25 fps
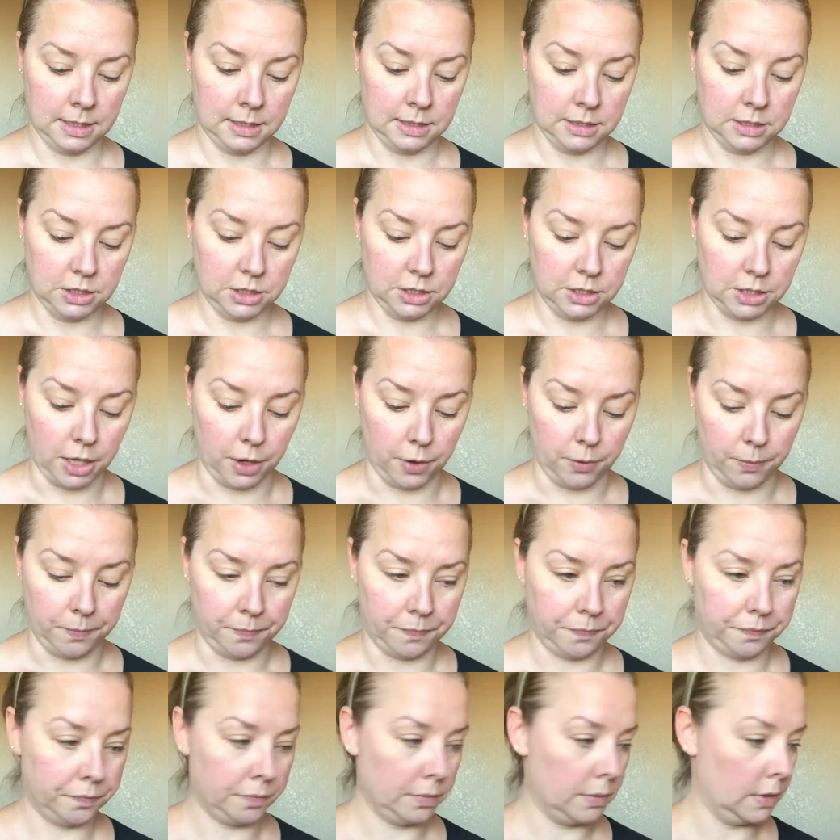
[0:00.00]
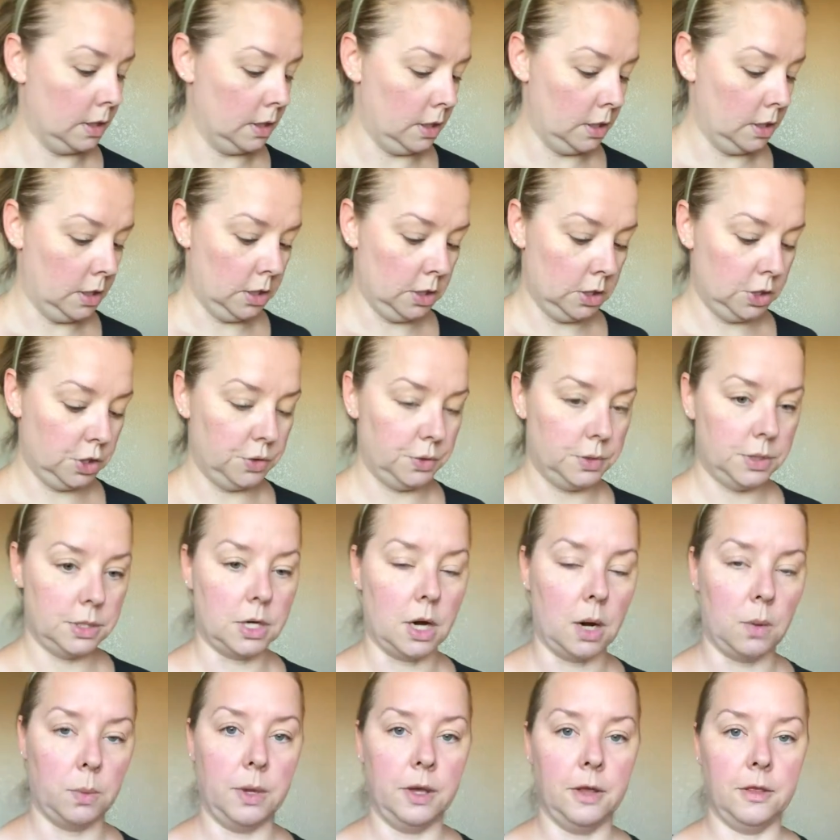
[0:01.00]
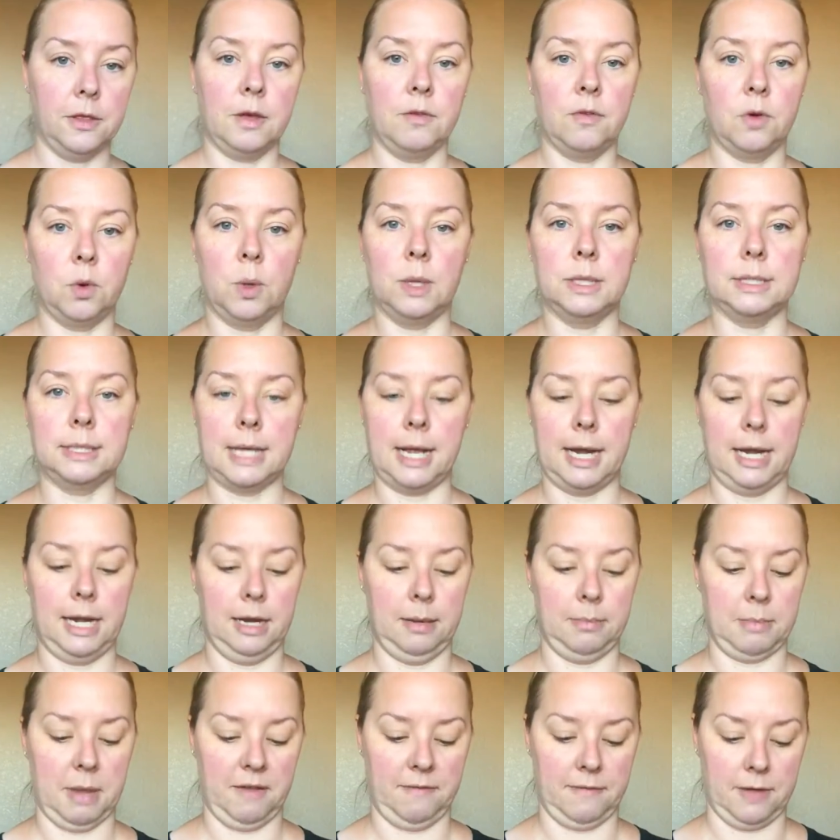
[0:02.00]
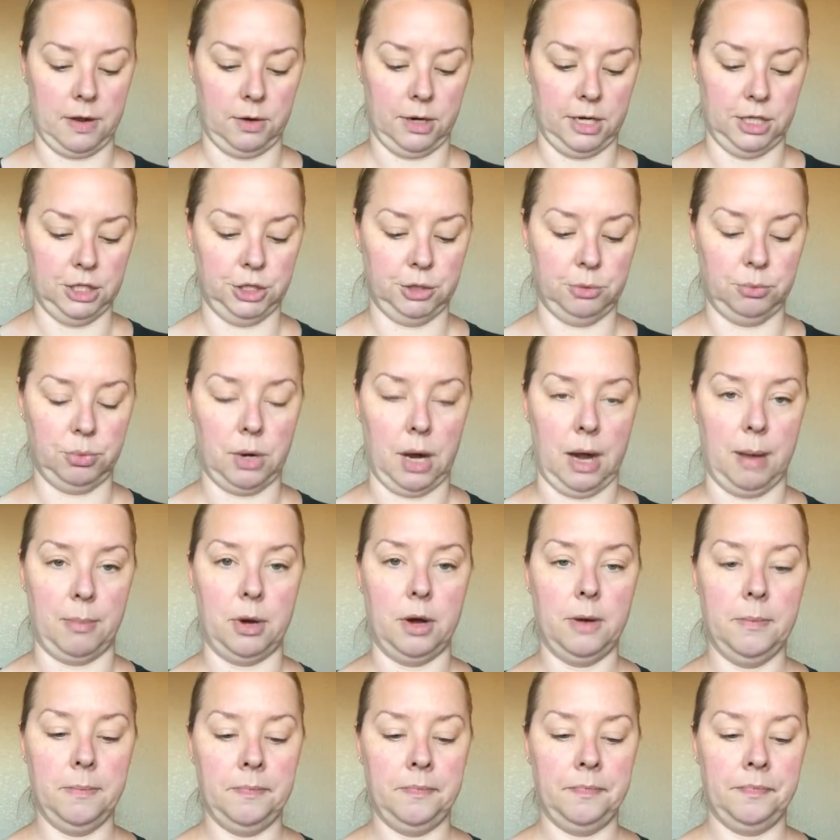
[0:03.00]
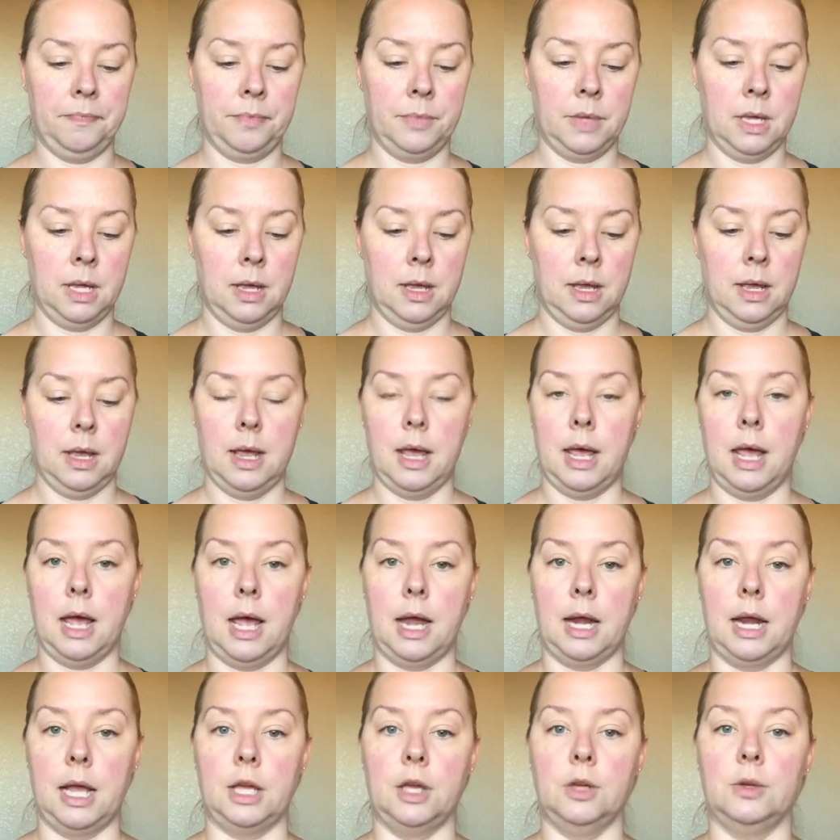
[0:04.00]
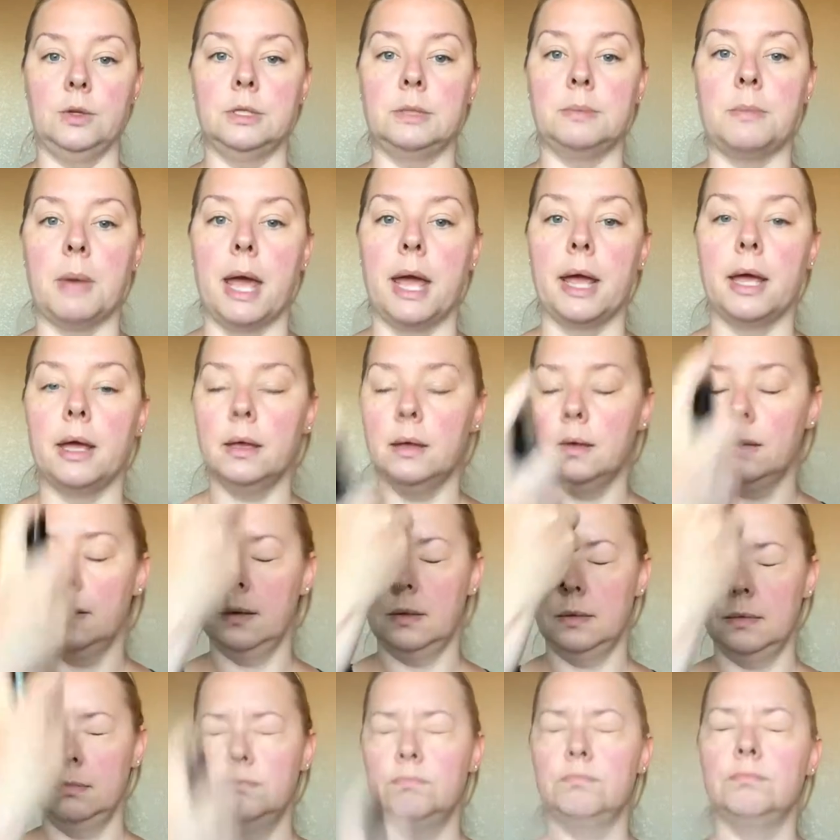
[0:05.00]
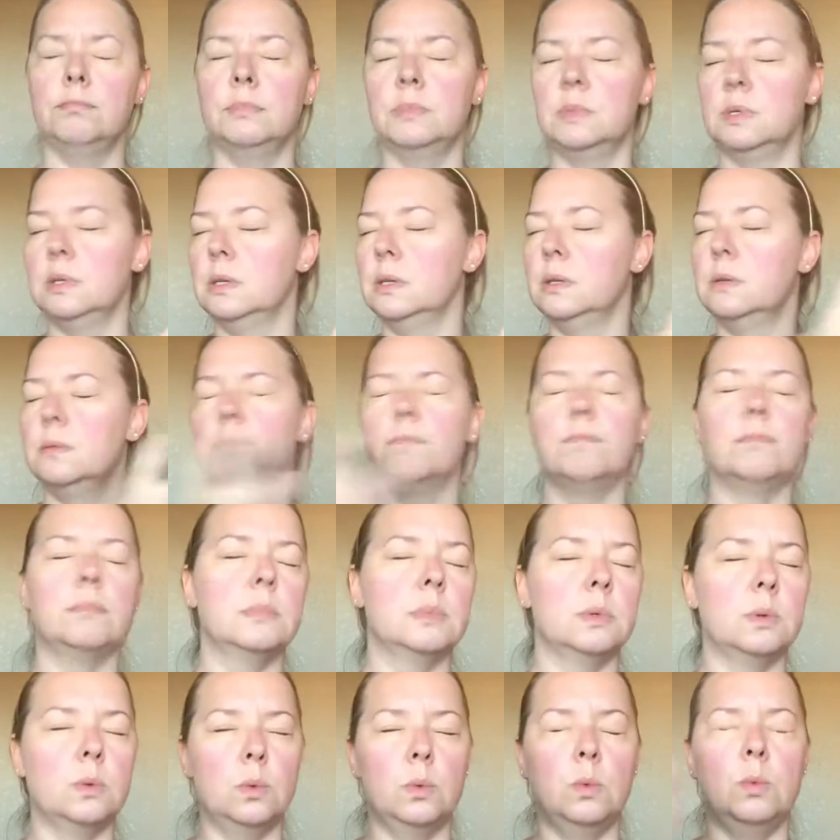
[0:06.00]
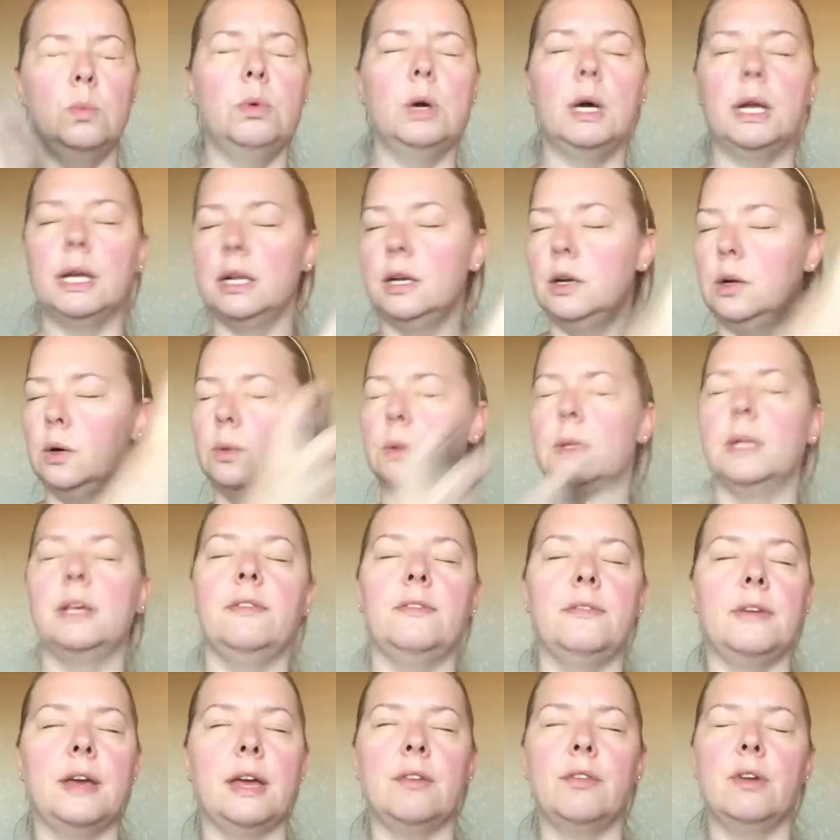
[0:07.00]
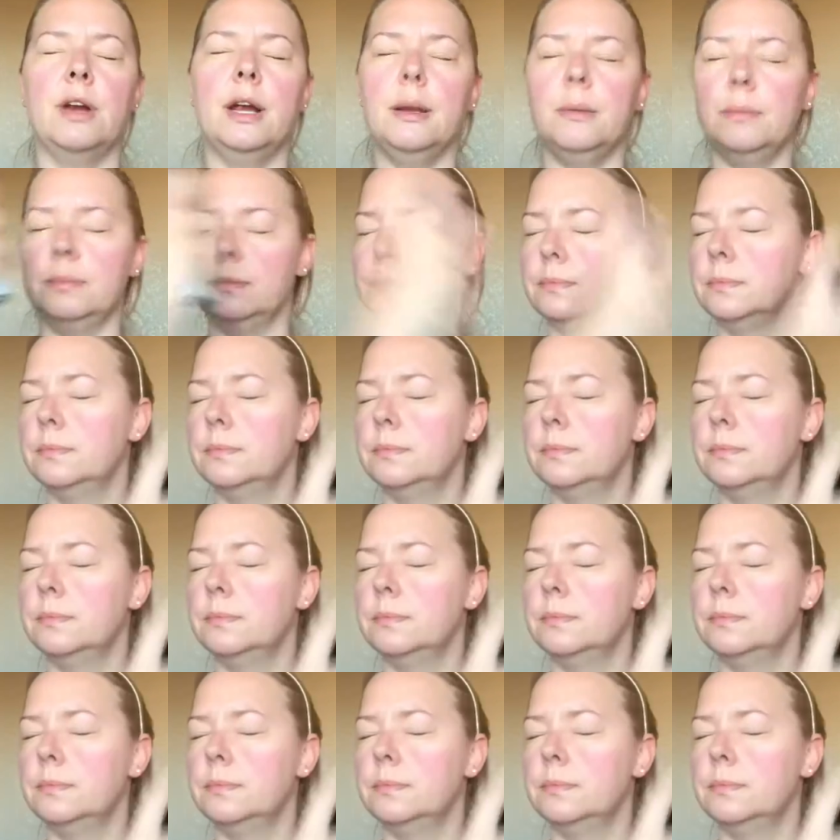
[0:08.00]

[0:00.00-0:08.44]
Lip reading: So to start with, of course, I need my foundation primer, and I use my one and only favorite.